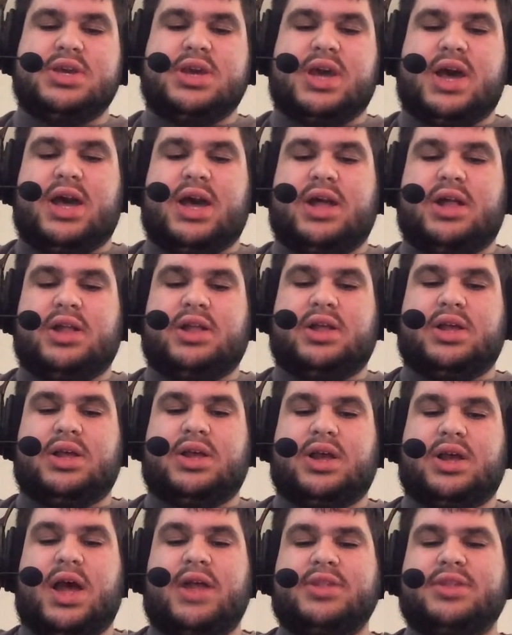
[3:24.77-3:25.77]
I'll
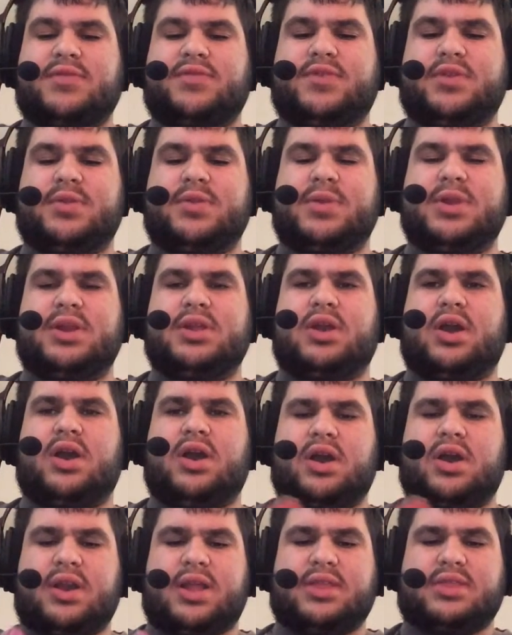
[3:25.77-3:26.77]
uh, I'll definitely read a
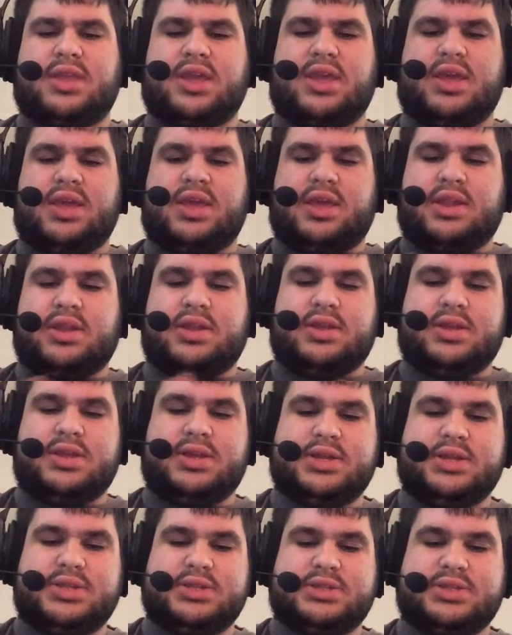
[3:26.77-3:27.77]
card at the end
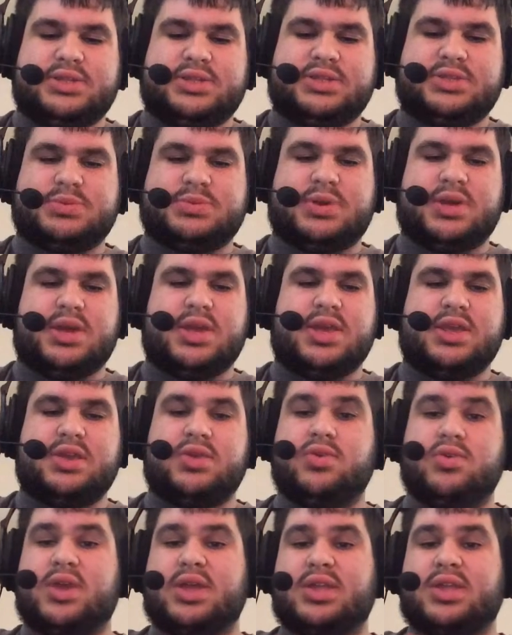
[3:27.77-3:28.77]
so this way
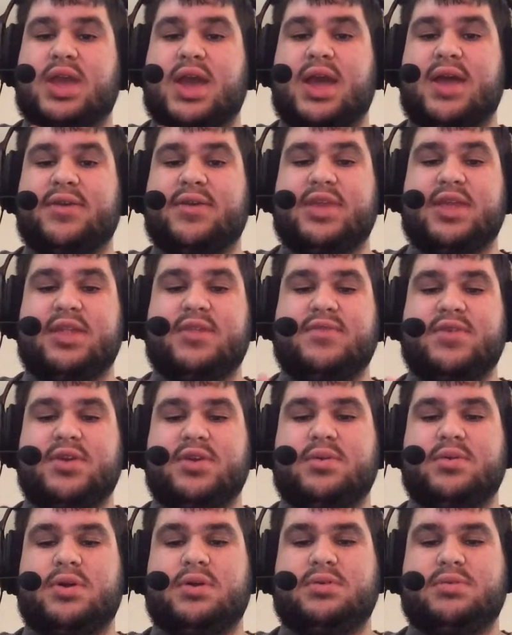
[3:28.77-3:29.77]
you can kind of get a
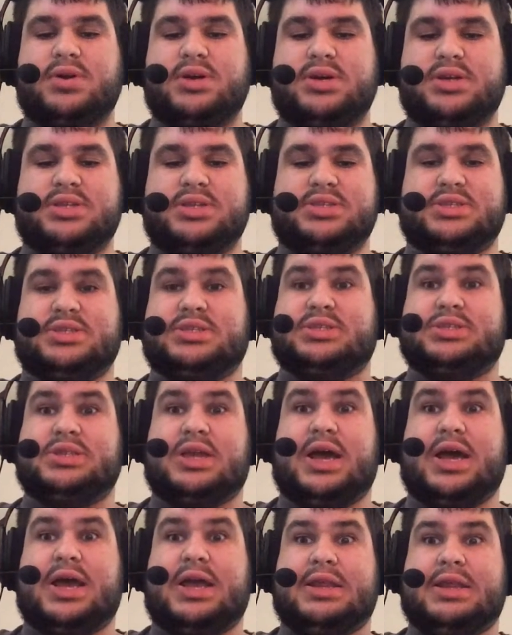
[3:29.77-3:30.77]
feel what it was, and
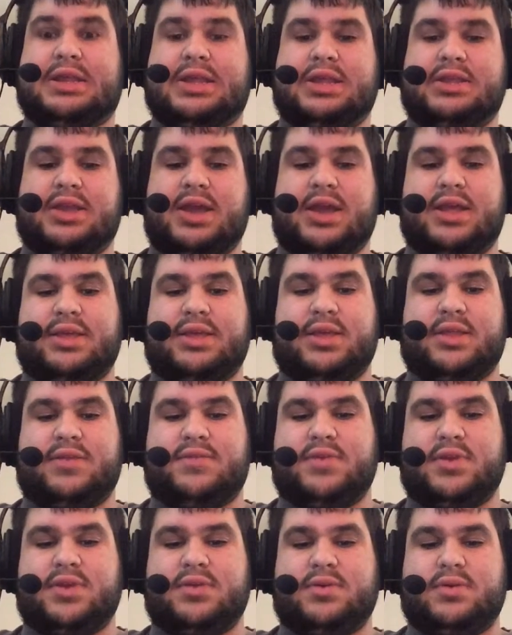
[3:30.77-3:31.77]
I can kind of get a
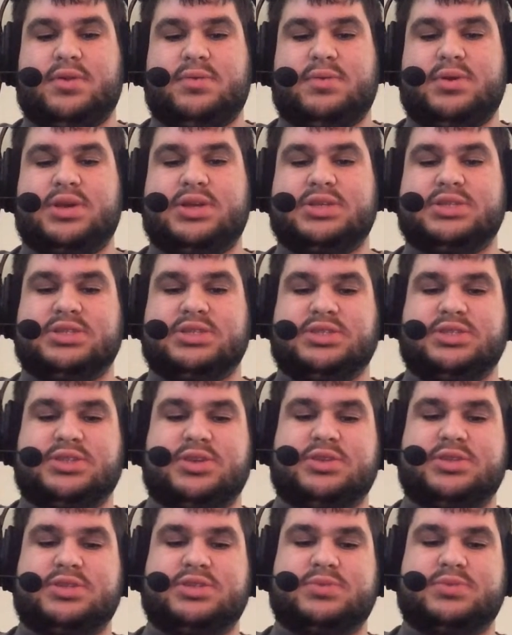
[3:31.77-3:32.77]
feel what it was, and
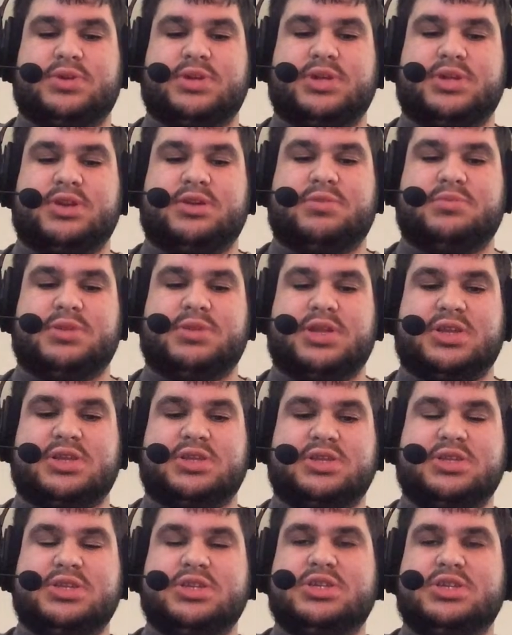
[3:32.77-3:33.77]
so this way I'll be like,
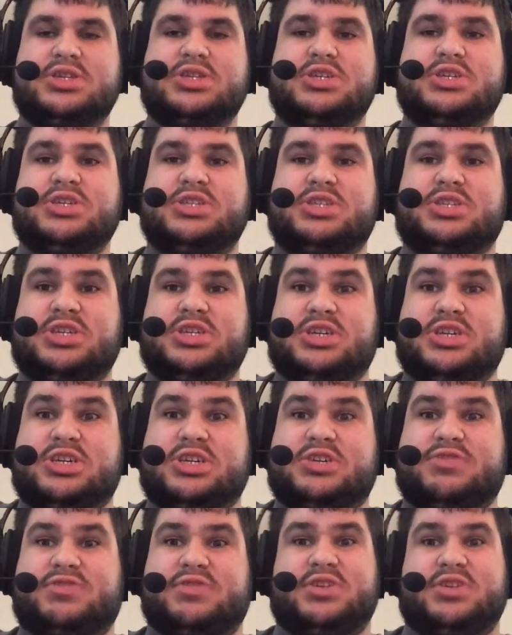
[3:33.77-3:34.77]

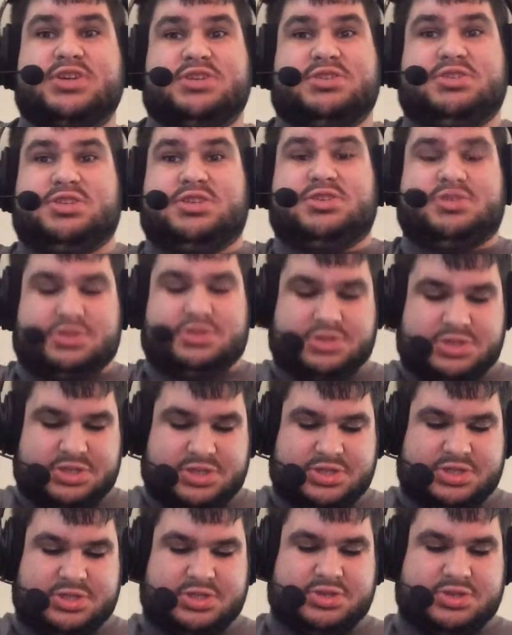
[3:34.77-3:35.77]
duh, for not knowing
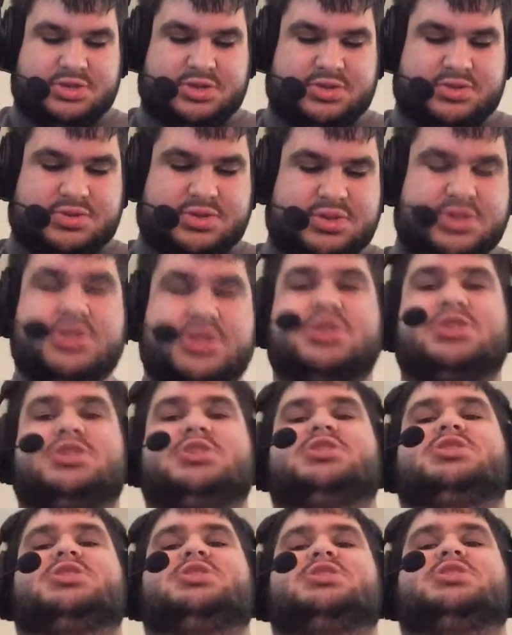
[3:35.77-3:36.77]
it, and going,
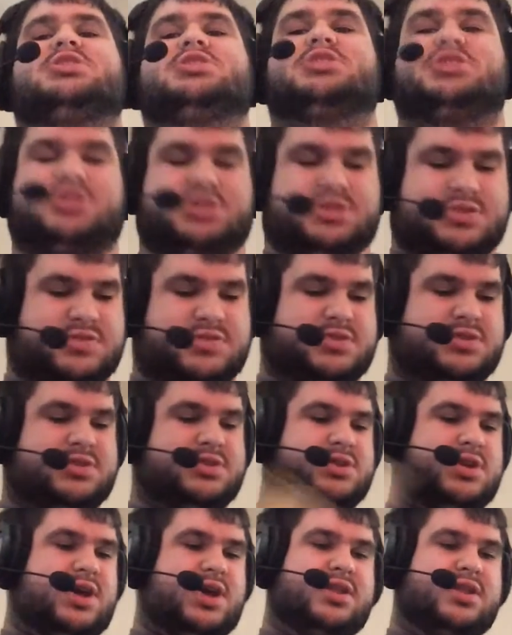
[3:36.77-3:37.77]
uh, for
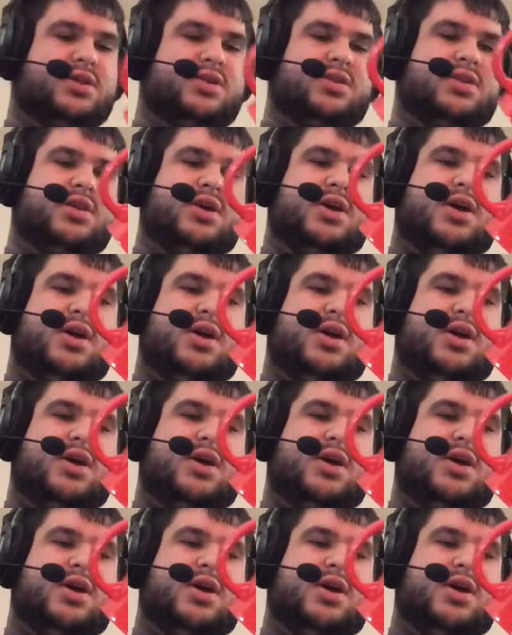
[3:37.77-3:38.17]
not knowing.